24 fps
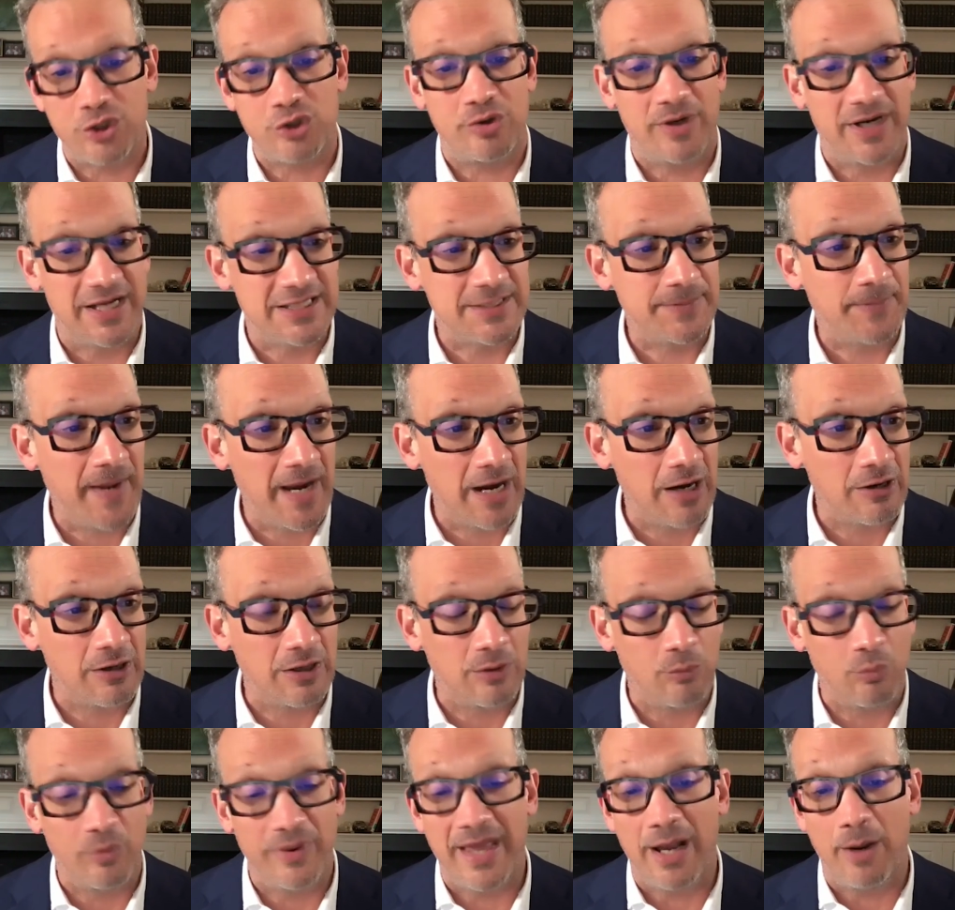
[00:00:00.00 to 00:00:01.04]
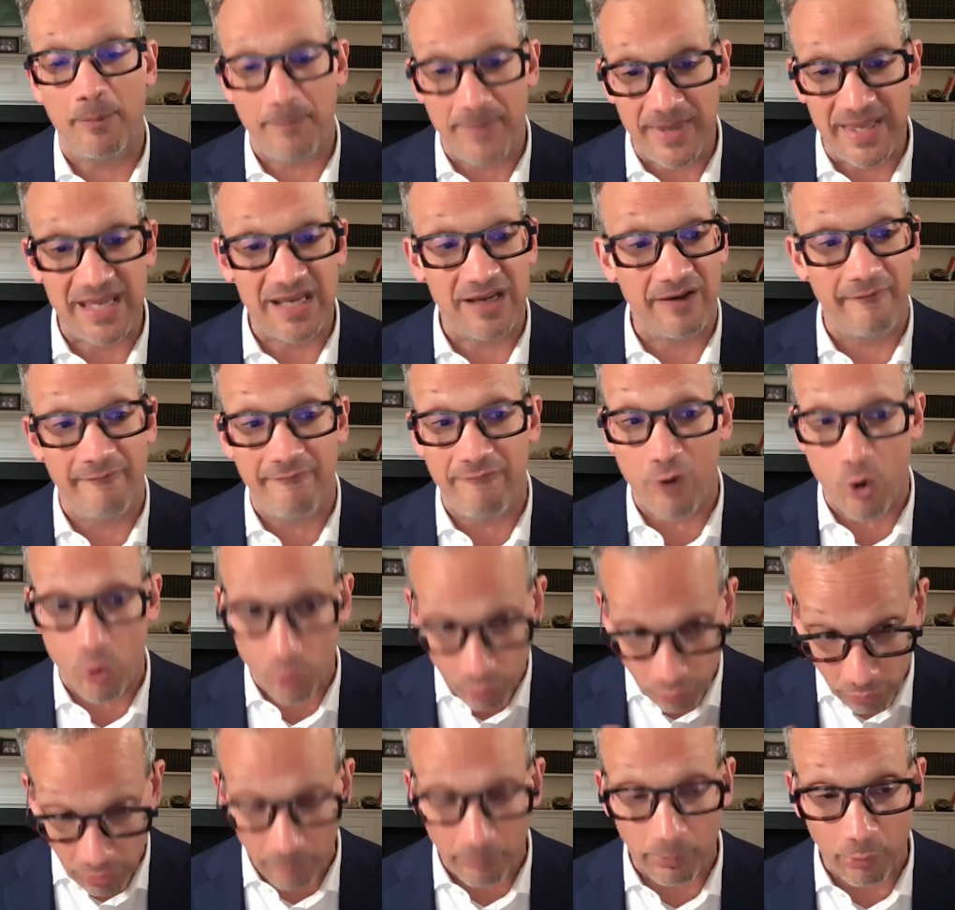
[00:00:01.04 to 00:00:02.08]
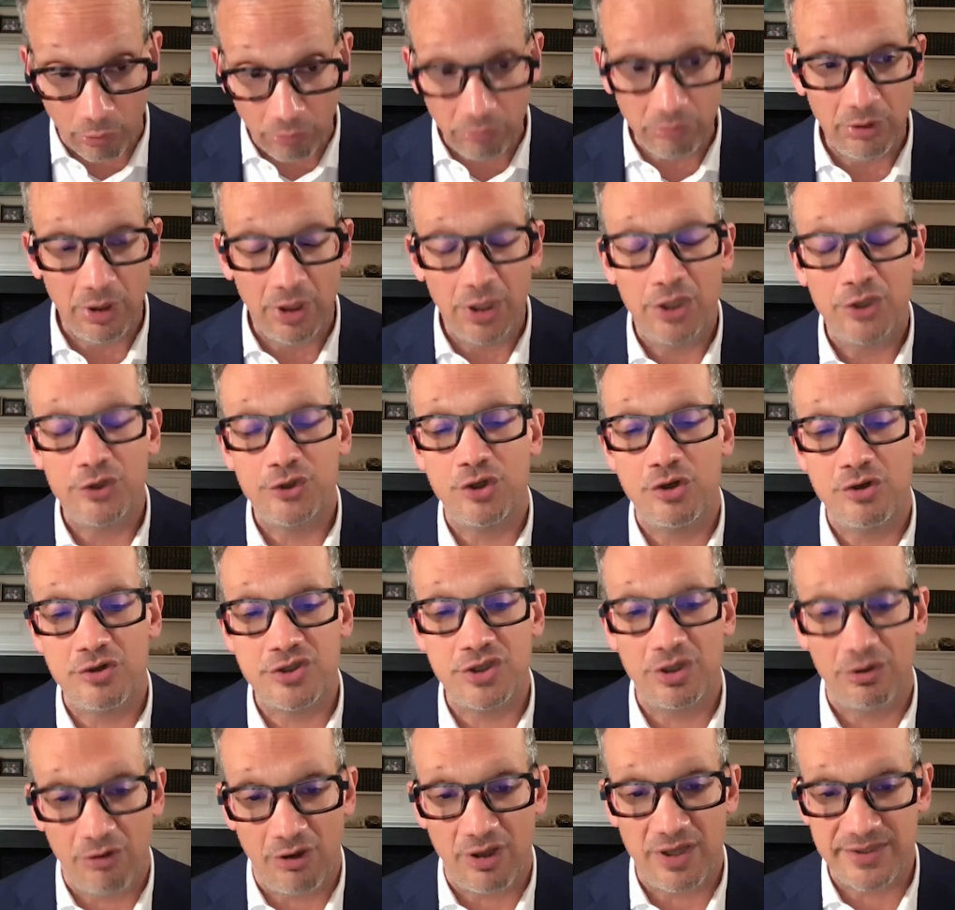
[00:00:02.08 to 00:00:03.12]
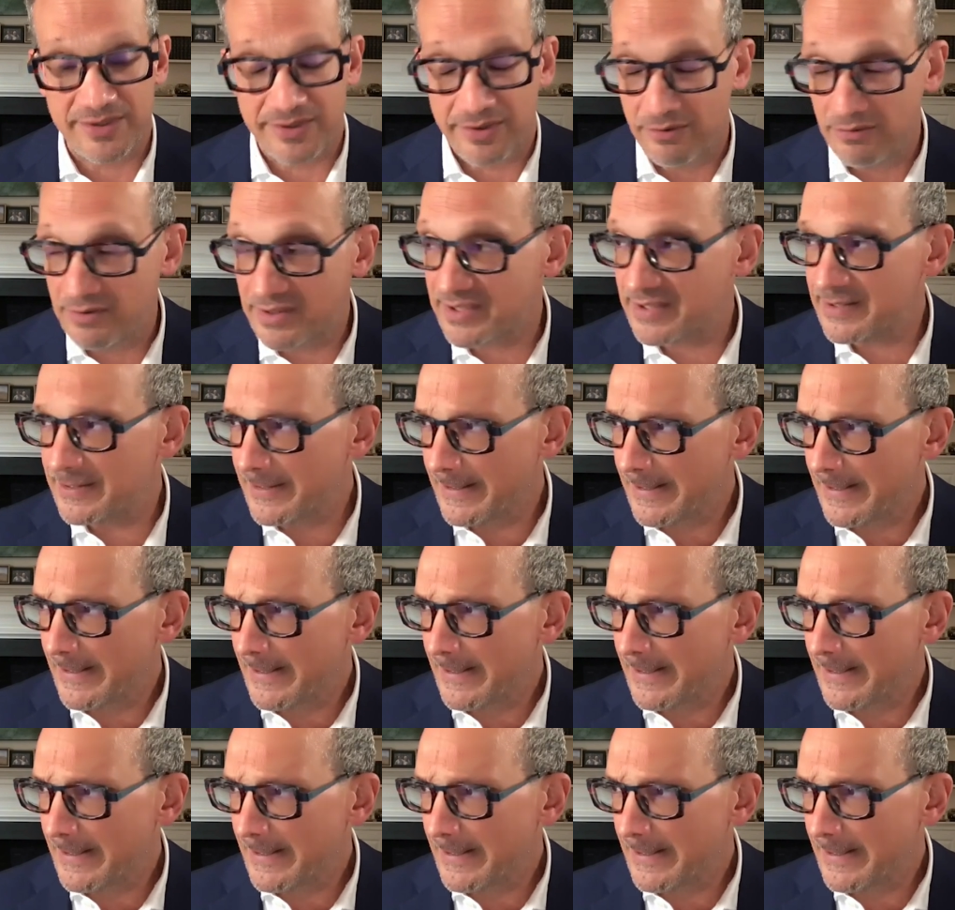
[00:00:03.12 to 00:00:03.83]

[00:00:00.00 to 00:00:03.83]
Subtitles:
transparent without being vulnerable to lawsuits.